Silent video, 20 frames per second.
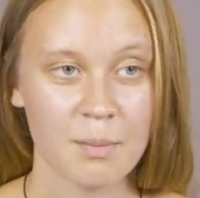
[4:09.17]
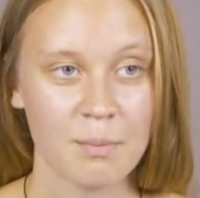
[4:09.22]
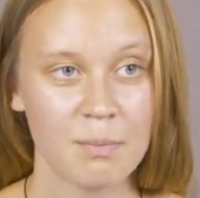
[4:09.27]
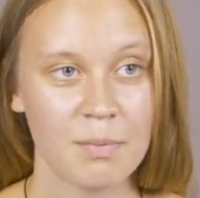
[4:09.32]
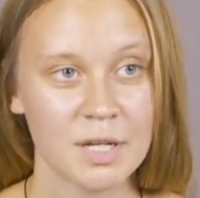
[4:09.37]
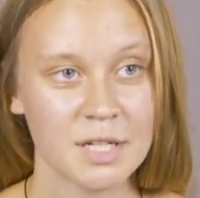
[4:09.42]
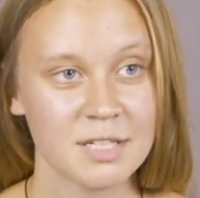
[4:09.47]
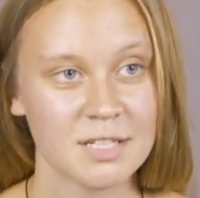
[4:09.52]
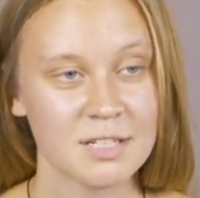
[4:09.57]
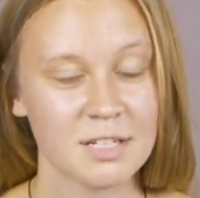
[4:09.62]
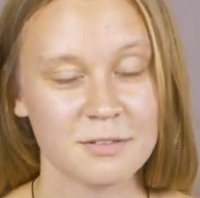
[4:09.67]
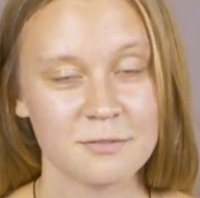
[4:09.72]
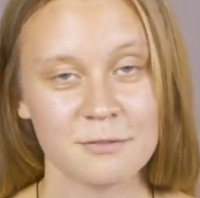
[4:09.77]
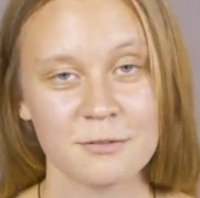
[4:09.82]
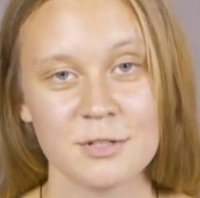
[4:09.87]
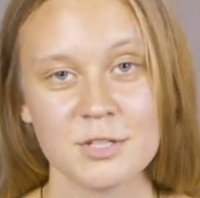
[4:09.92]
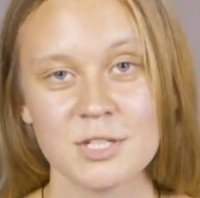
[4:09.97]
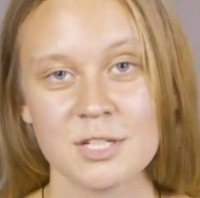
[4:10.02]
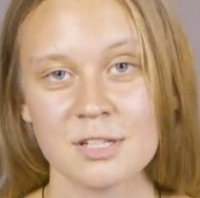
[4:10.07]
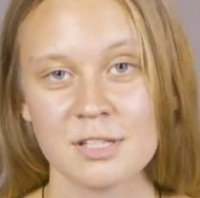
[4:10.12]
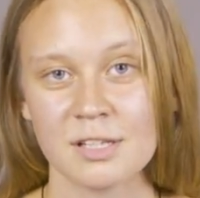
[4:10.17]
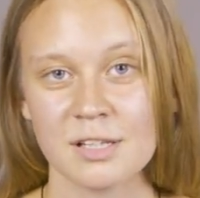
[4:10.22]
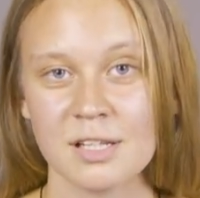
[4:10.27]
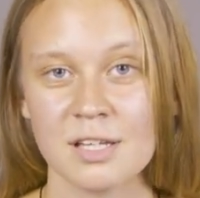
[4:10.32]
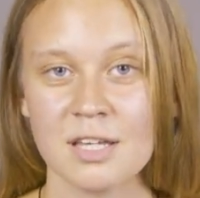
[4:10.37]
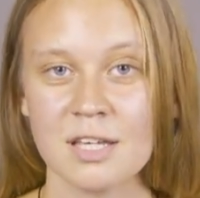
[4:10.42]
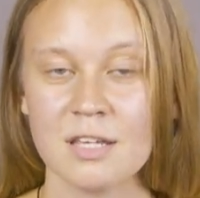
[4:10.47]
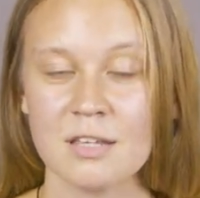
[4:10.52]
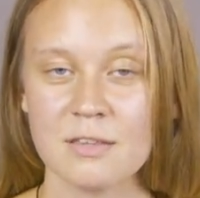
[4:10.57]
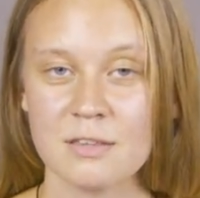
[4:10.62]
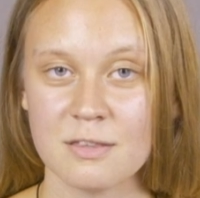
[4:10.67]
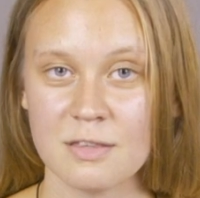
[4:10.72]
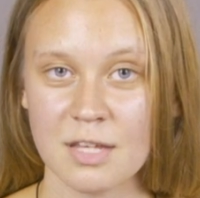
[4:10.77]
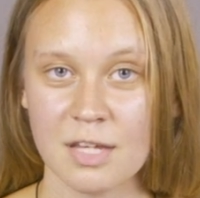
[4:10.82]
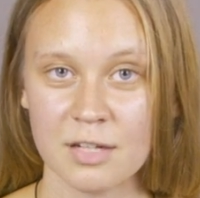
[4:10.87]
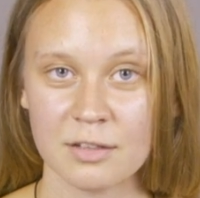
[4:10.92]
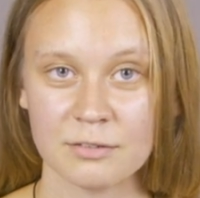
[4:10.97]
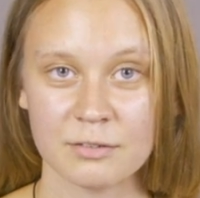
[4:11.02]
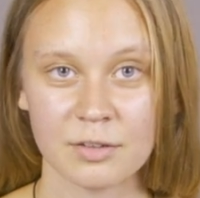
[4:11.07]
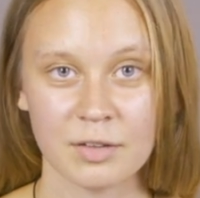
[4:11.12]
but unfortunately
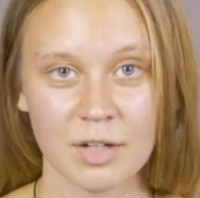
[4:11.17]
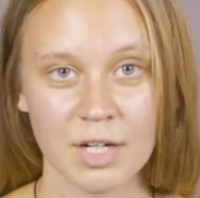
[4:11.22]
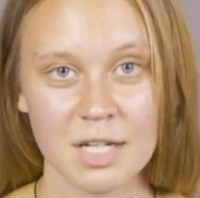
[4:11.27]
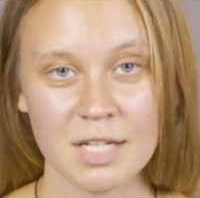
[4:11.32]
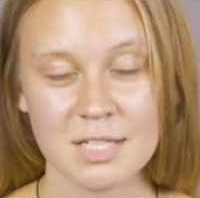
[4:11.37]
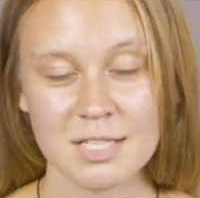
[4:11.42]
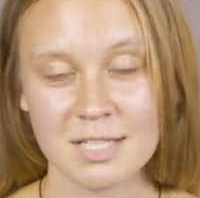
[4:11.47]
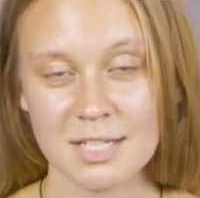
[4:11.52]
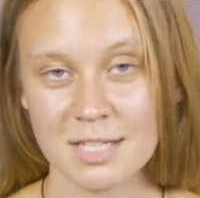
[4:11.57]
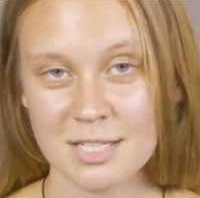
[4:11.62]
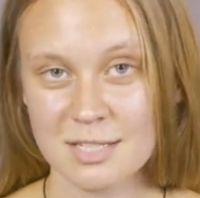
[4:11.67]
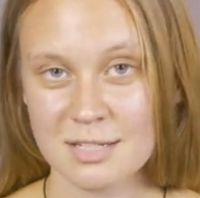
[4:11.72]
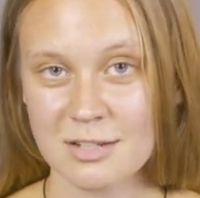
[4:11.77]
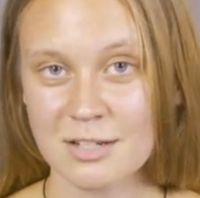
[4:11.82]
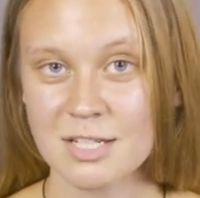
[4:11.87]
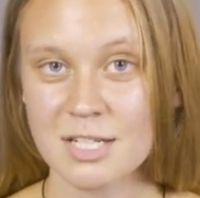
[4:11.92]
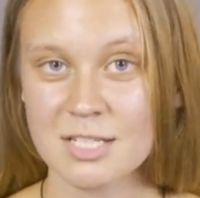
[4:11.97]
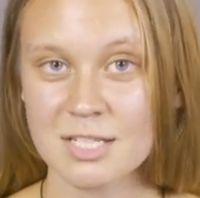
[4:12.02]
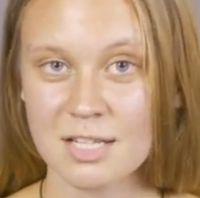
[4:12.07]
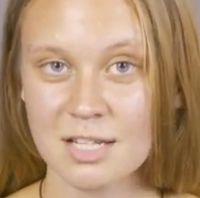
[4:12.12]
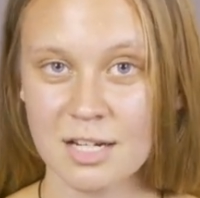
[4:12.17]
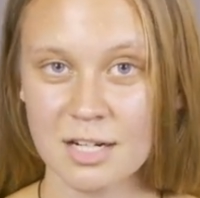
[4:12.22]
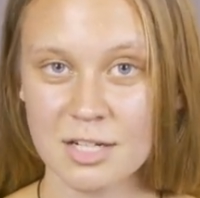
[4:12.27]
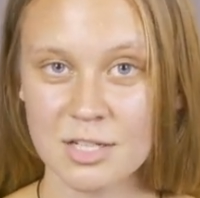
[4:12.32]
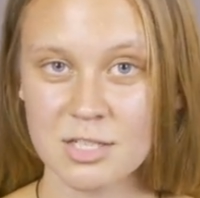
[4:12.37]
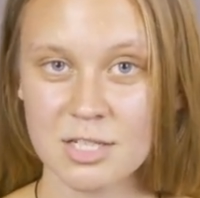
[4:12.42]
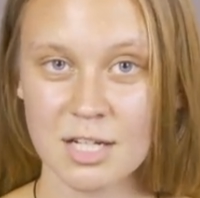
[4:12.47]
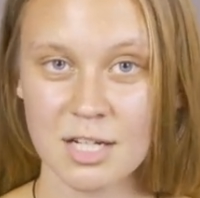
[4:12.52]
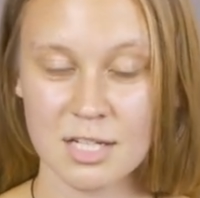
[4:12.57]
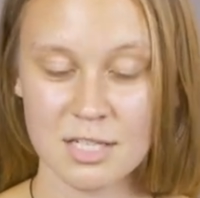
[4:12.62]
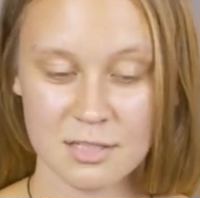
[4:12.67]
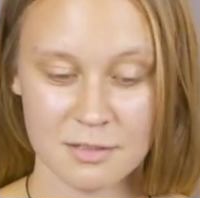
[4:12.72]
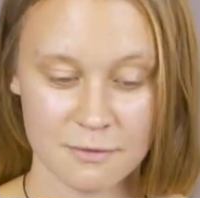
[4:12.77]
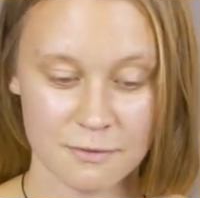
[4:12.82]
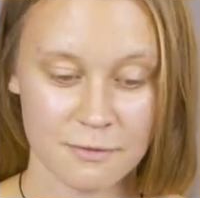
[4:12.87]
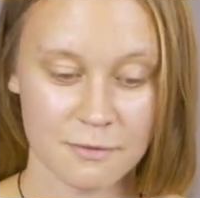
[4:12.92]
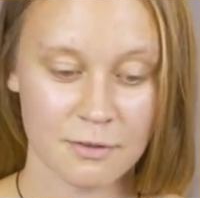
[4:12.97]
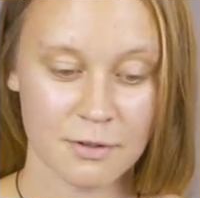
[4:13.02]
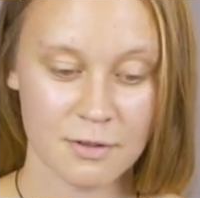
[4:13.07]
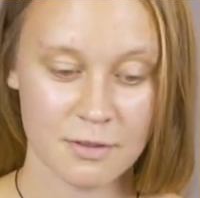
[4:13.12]
their variety is not as large as
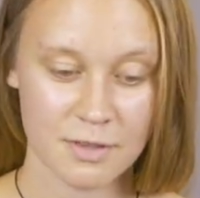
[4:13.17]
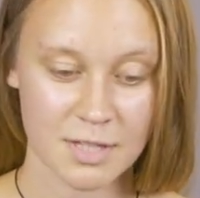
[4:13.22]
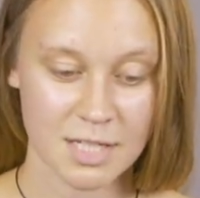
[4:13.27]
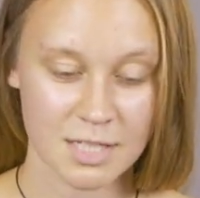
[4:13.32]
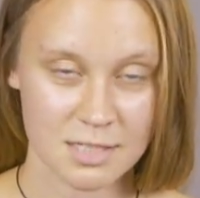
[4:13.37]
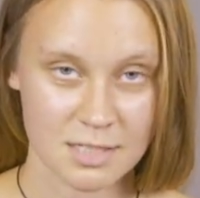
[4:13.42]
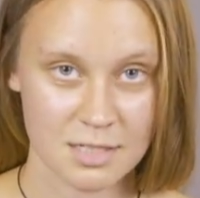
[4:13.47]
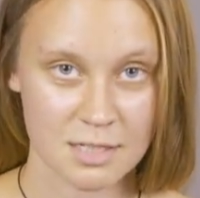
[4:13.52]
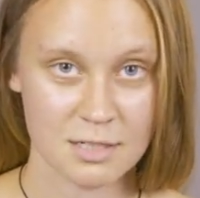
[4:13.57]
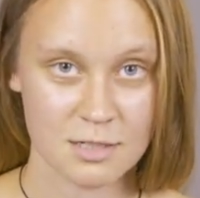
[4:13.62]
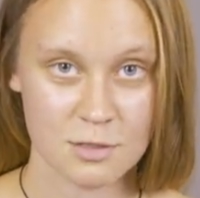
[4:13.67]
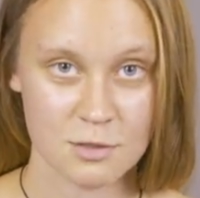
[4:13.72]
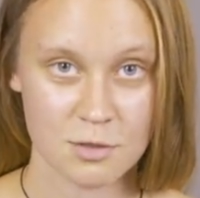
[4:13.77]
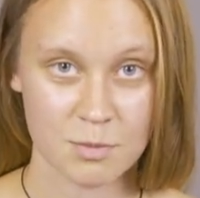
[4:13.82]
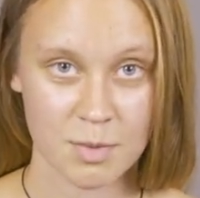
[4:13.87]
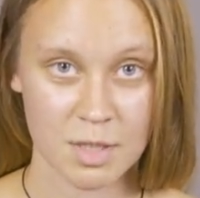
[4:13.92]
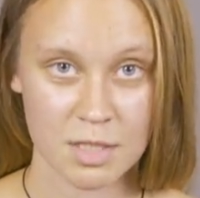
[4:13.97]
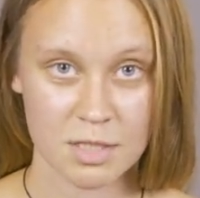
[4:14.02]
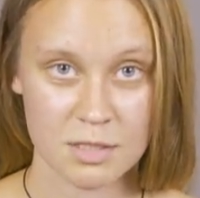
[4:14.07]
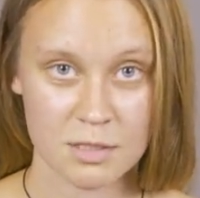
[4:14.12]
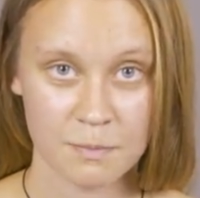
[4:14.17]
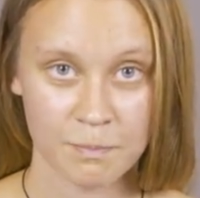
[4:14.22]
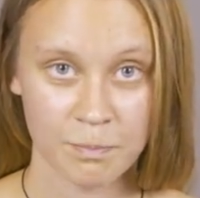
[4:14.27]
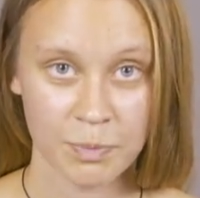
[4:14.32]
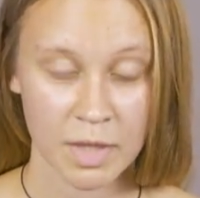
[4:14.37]
for this instrument.